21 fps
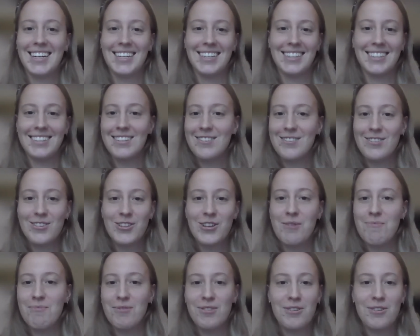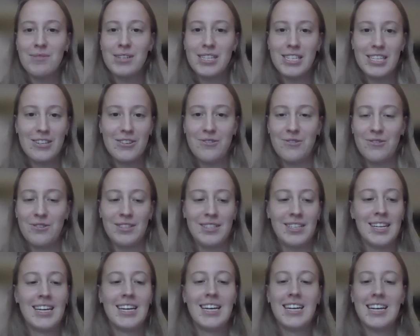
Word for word: uh, chip that we use.